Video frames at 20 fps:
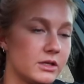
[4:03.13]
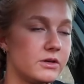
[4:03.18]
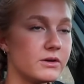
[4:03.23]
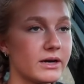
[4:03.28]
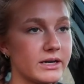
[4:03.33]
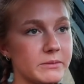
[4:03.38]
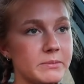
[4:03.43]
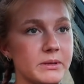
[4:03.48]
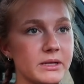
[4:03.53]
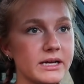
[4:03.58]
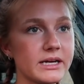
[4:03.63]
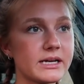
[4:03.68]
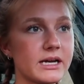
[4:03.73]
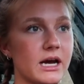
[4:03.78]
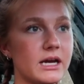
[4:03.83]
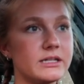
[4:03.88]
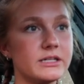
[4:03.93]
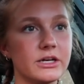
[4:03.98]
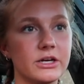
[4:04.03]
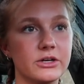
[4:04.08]
you had to put like
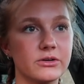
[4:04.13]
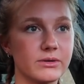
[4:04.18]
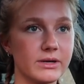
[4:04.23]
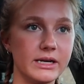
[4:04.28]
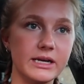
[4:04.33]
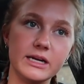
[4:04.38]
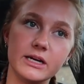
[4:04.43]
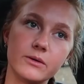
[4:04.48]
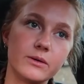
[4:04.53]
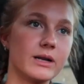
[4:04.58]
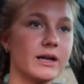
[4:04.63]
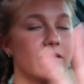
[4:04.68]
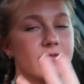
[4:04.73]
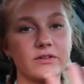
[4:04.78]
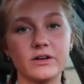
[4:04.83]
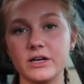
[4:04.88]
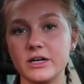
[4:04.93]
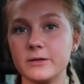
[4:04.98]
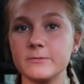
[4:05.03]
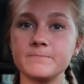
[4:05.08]
a degree or
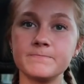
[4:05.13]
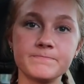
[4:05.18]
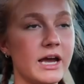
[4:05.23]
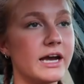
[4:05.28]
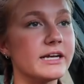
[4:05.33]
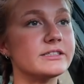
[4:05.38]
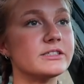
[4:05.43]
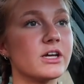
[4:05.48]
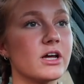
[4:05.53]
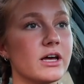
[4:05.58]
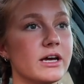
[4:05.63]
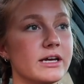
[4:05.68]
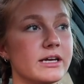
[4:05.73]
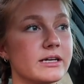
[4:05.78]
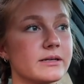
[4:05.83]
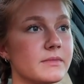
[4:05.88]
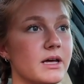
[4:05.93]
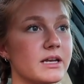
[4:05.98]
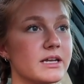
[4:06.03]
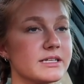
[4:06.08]
whatever. It's not
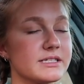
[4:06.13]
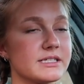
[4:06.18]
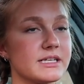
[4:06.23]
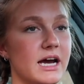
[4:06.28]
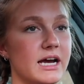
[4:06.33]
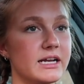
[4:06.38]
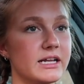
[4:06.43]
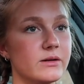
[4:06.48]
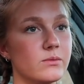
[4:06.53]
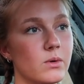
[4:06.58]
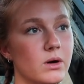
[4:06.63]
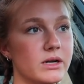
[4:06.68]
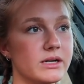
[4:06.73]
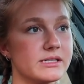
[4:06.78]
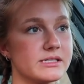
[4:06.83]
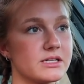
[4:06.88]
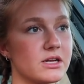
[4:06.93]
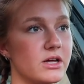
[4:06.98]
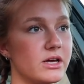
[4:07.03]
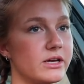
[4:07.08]
like a decided one.
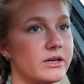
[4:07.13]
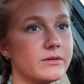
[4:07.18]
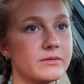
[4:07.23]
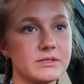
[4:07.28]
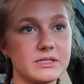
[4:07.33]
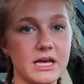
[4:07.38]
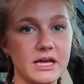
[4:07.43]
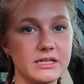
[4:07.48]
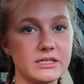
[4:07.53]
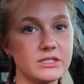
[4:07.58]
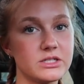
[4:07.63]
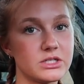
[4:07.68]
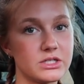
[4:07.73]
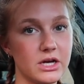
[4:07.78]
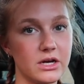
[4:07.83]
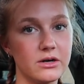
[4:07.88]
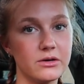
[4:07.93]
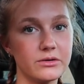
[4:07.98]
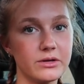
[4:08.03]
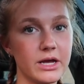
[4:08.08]
It's not like set in
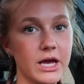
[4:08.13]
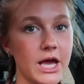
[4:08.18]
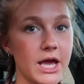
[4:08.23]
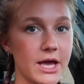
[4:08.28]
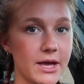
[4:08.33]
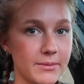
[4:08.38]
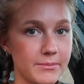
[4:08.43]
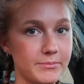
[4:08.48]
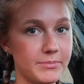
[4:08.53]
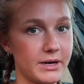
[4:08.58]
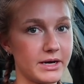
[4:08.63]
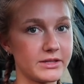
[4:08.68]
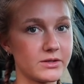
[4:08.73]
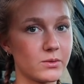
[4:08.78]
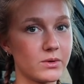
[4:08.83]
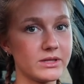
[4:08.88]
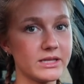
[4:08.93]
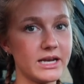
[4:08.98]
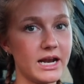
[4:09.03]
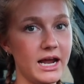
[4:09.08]
stone. But the
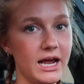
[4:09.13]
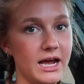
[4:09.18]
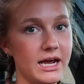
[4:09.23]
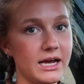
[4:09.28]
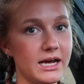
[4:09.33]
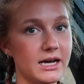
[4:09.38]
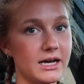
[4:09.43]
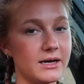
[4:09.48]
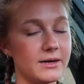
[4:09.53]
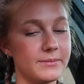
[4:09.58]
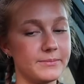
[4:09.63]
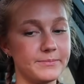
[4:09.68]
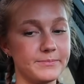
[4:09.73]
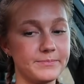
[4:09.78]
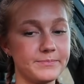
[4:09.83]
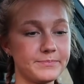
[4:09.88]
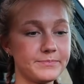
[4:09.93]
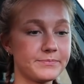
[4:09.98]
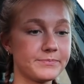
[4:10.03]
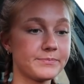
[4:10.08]
one that
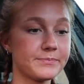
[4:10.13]
I